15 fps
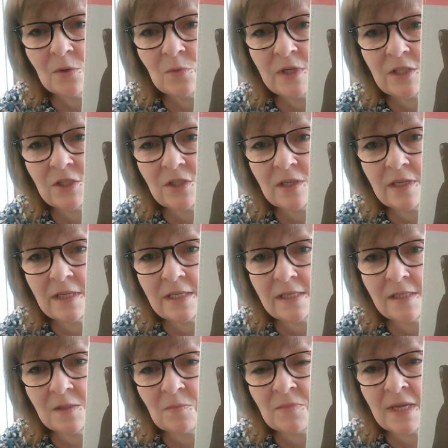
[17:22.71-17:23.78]
which
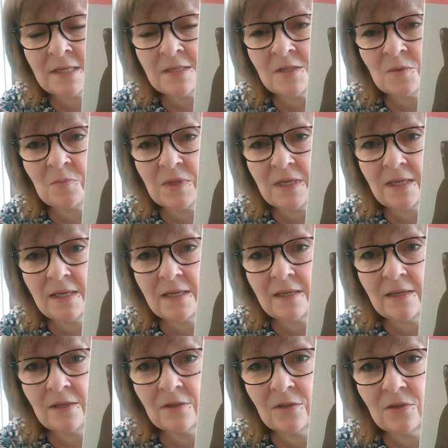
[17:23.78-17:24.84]
is meant to be
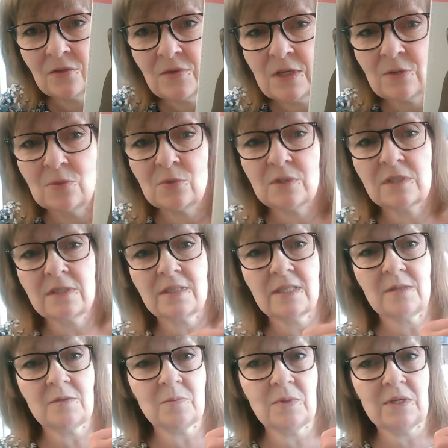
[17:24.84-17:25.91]
the three quarter
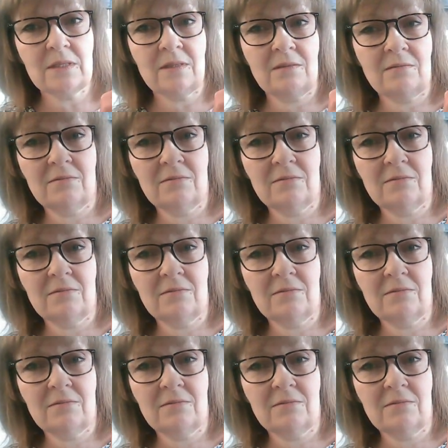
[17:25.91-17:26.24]
sleeves, but